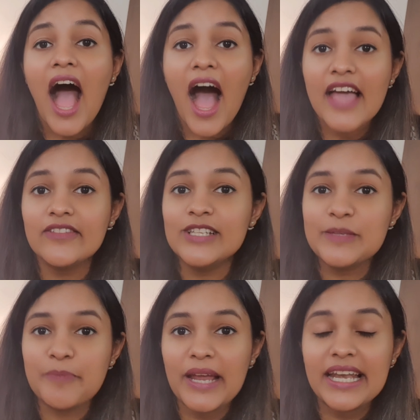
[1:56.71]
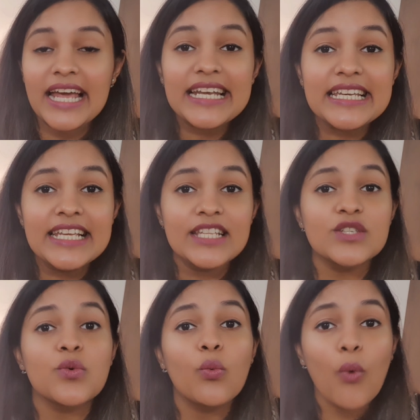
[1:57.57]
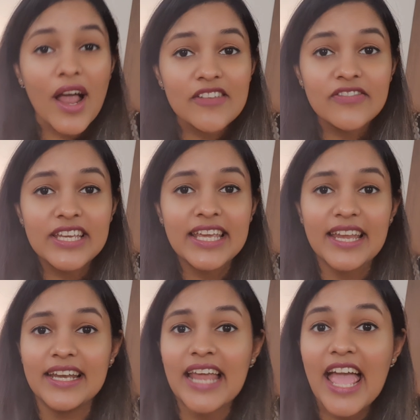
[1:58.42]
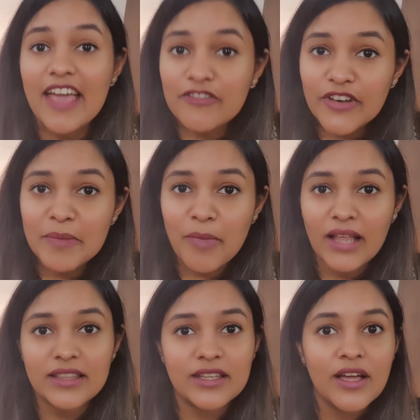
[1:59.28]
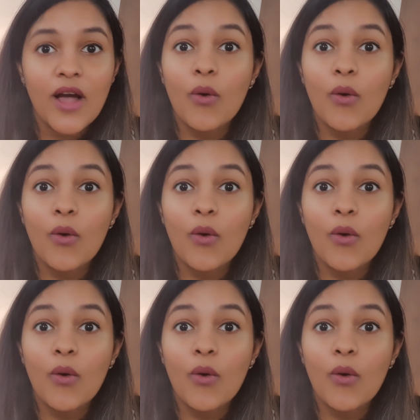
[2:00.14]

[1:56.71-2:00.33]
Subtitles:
I will spend at least one weekend every month